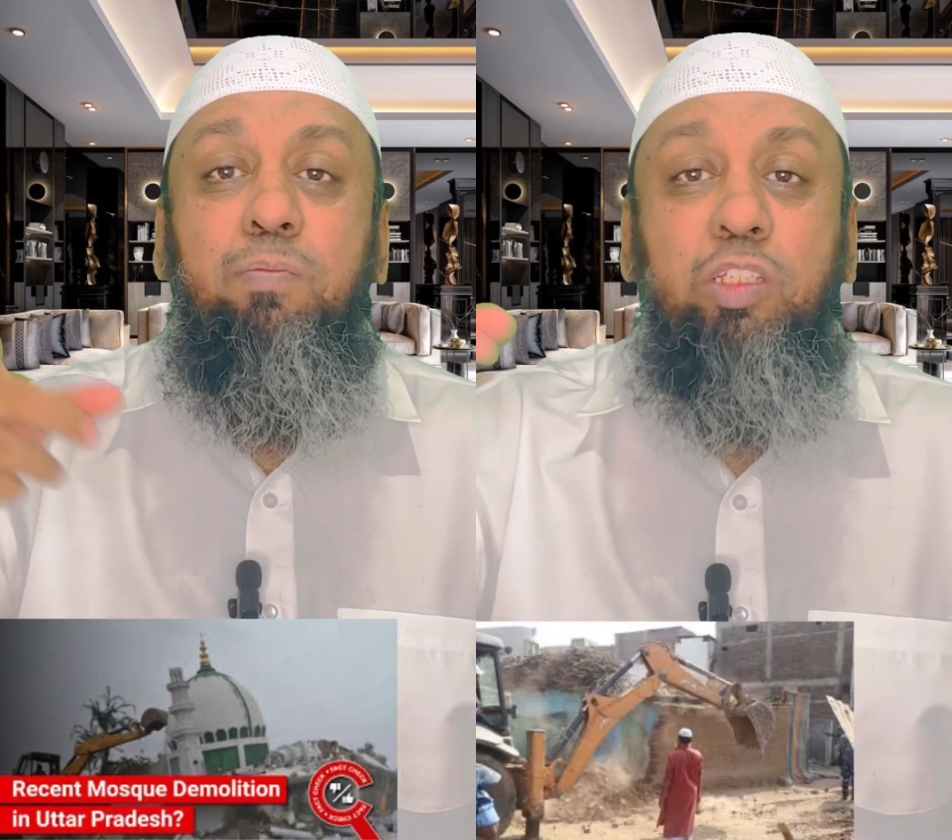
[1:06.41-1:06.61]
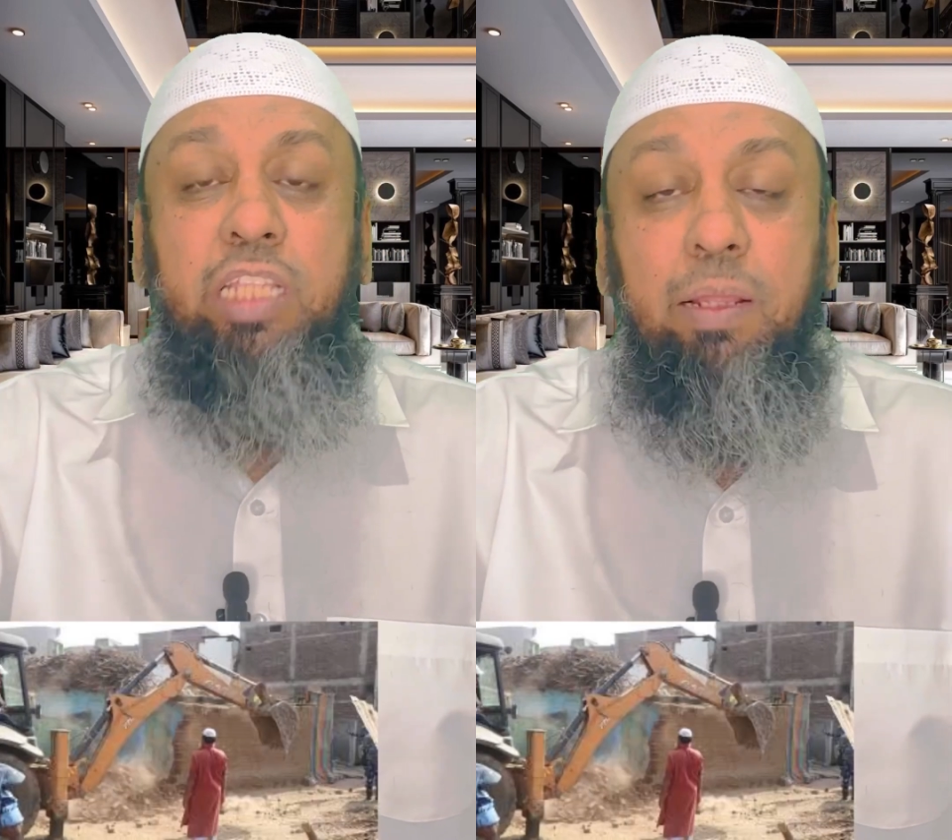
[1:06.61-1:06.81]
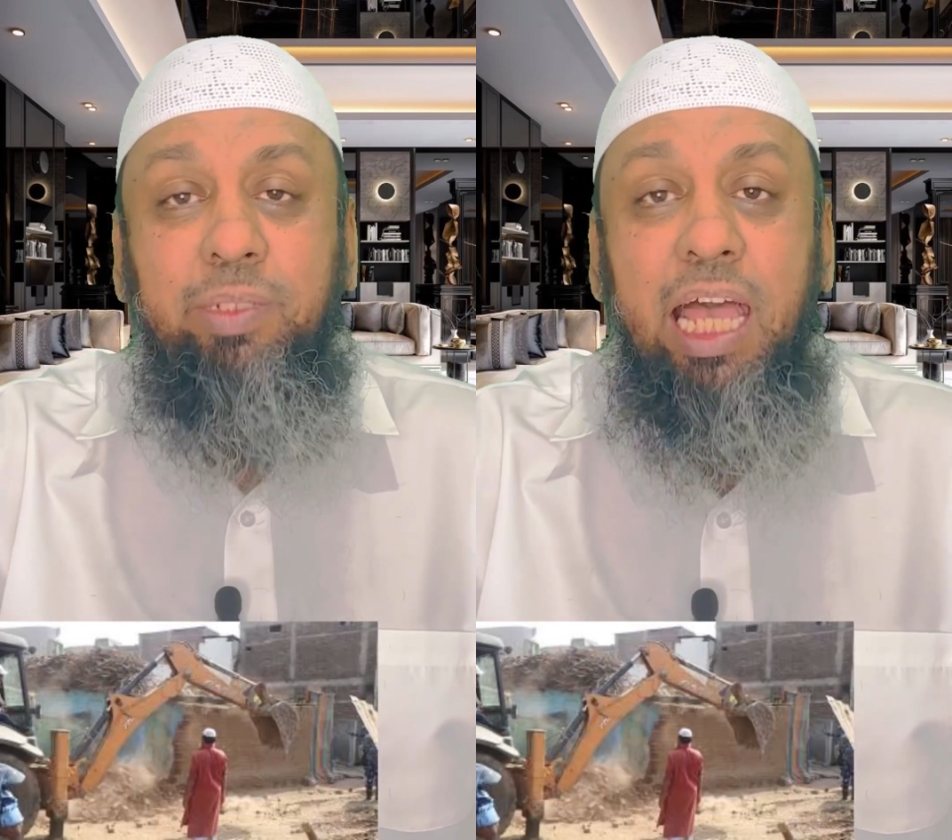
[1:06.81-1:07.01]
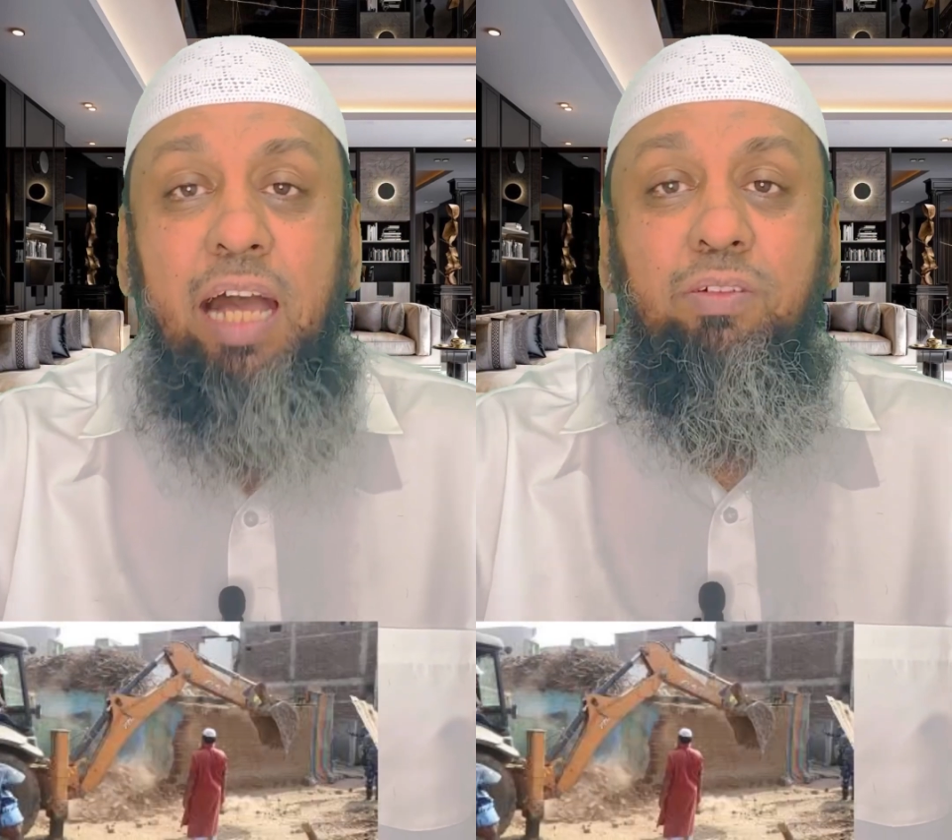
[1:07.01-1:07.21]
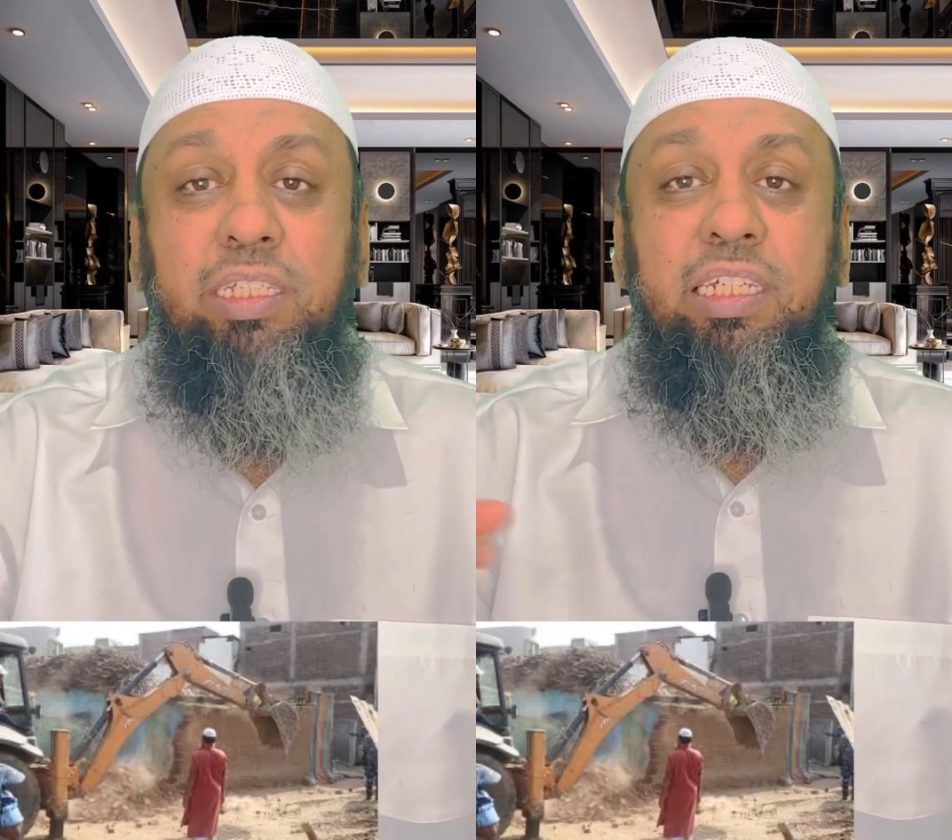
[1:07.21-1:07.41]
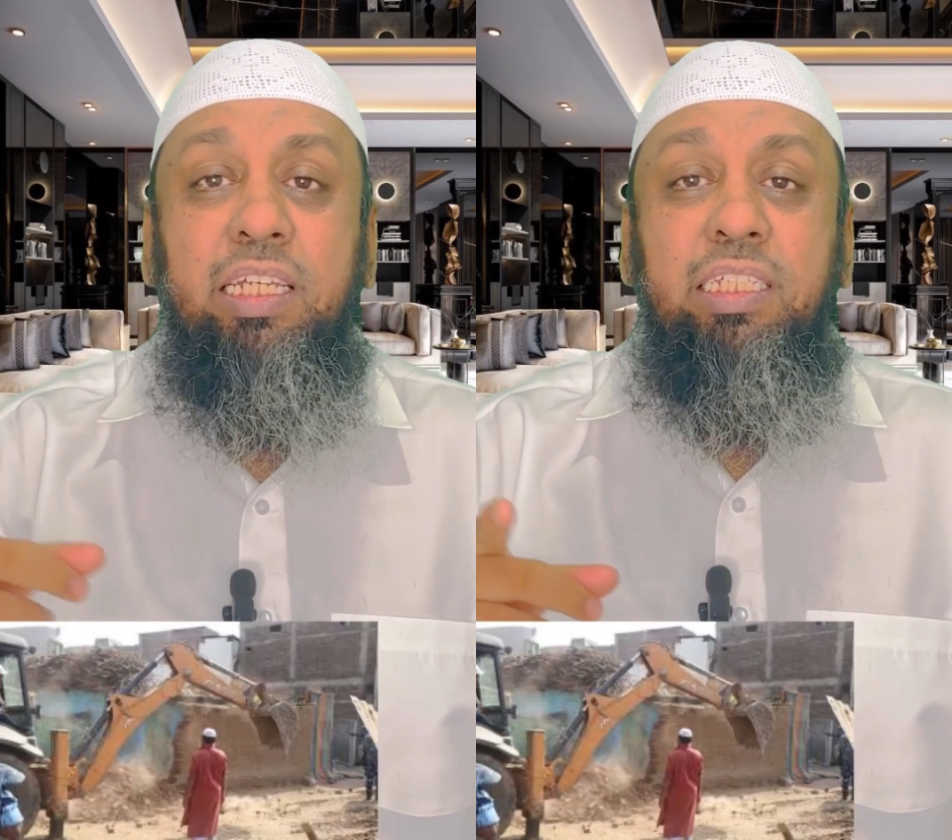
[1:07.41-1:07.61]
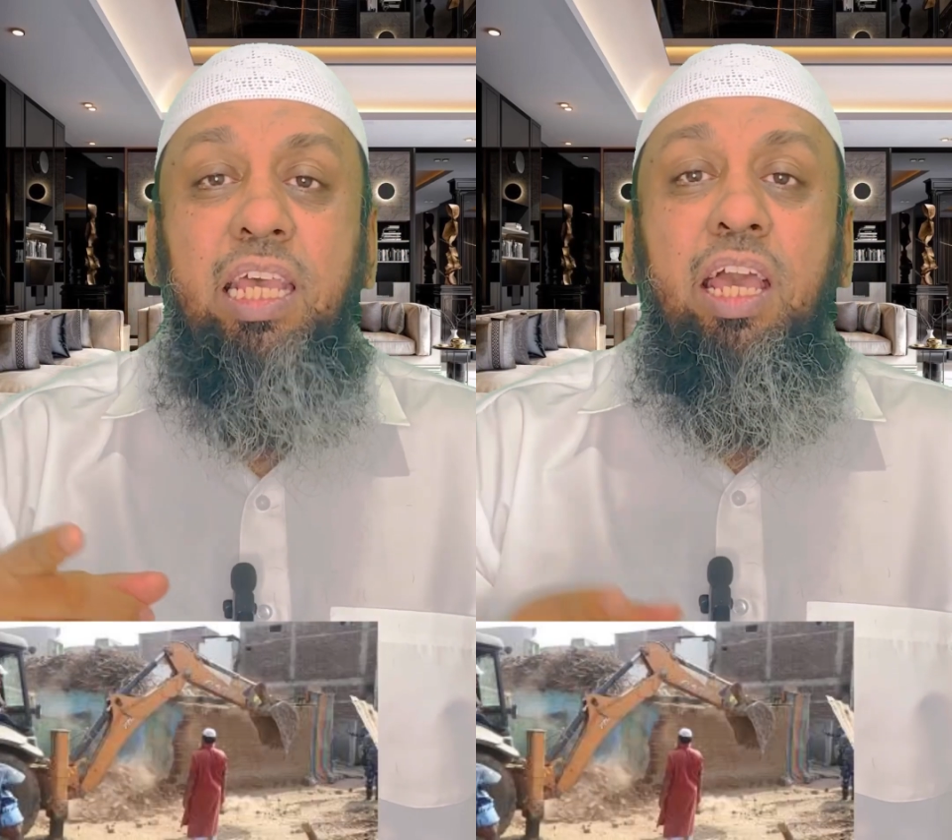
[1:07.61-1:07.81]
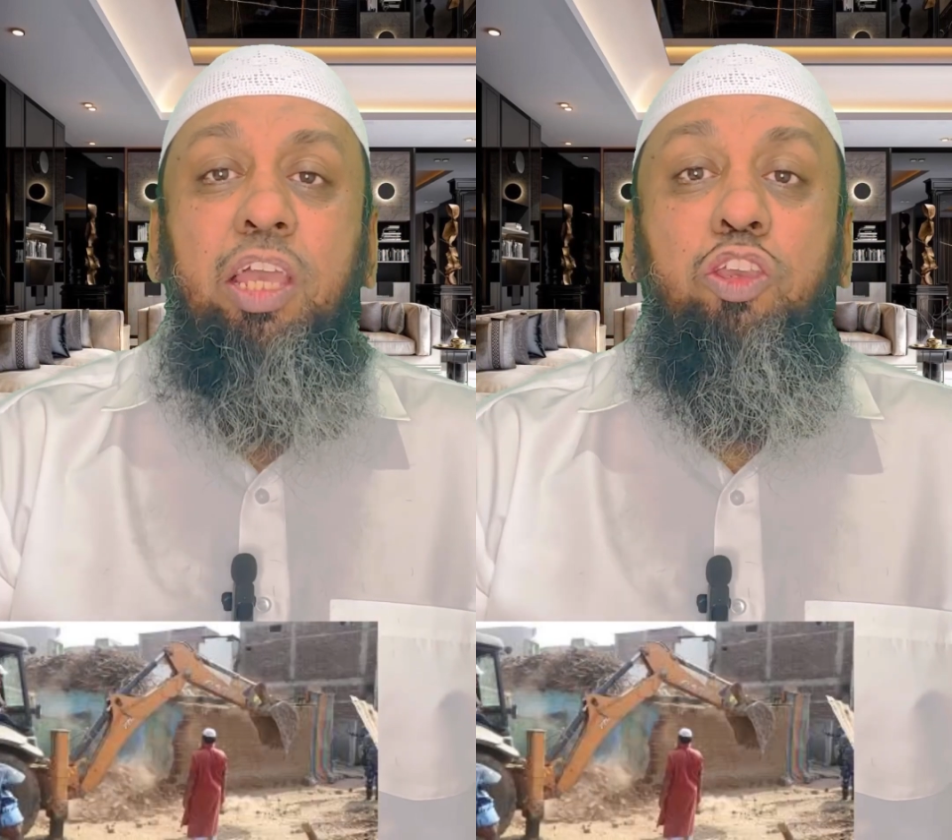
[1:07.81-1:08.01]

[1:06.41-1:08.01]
Muslims' houses,